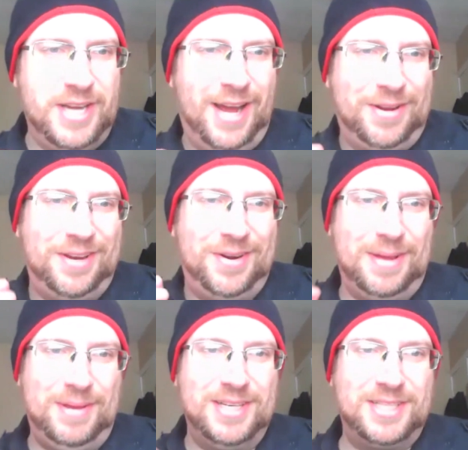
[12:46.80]
now. You know what
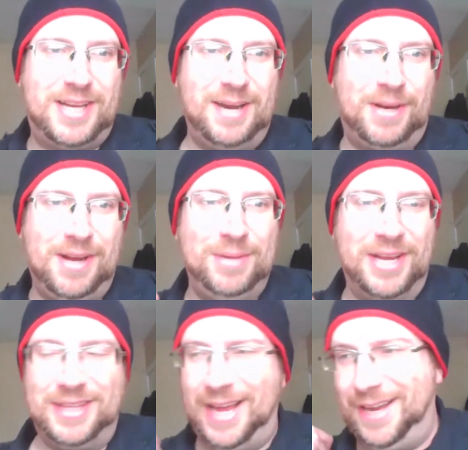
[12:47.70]
I mean? It's kind of become
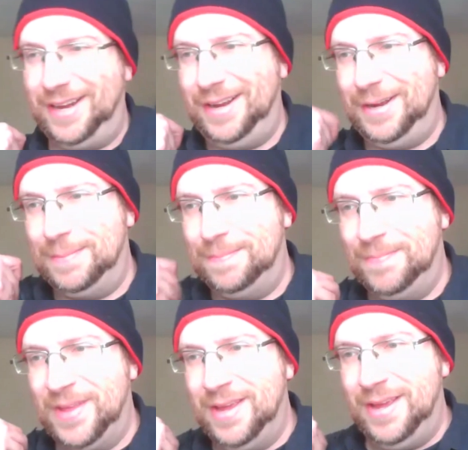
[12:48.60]
like that. Um,
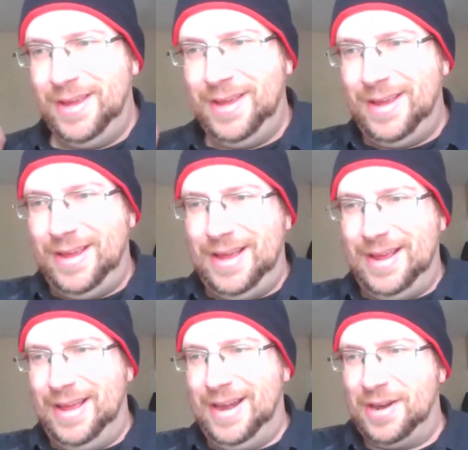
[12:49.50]

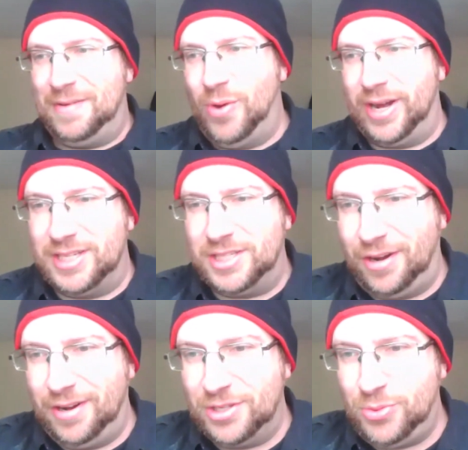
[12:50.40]
and I don't even want to get
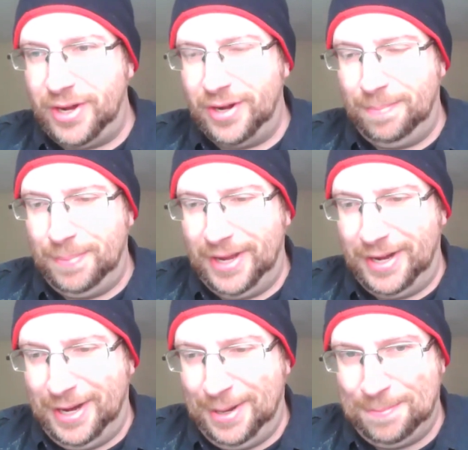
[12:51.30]
started on Twitter,
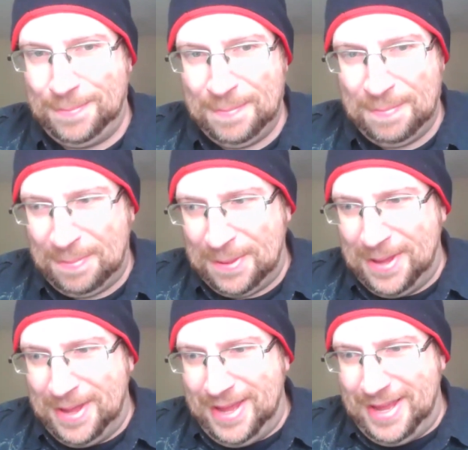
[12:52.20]
but um,
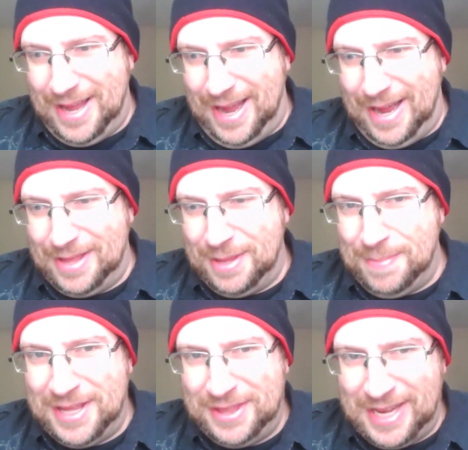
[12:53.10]
the
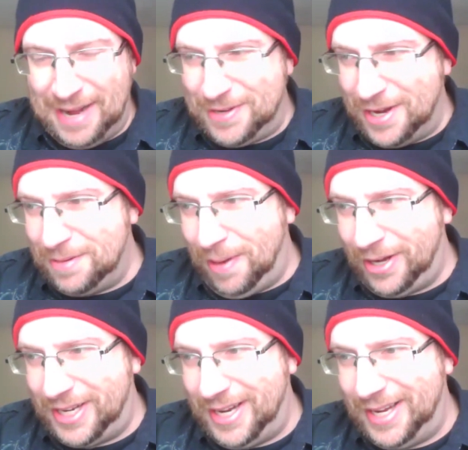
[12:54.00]
main thing I've done to
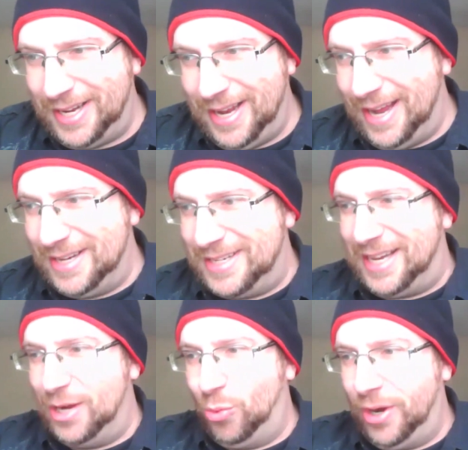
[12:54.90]
market it and to
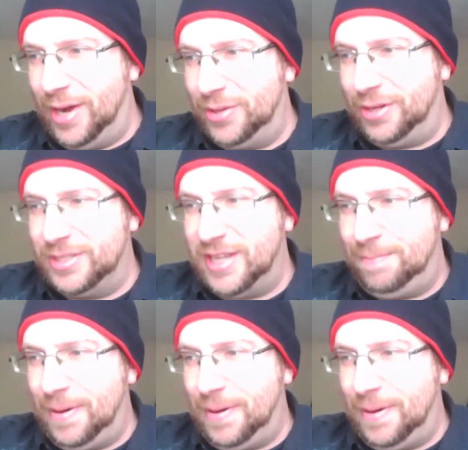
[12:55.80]
get word out there is I,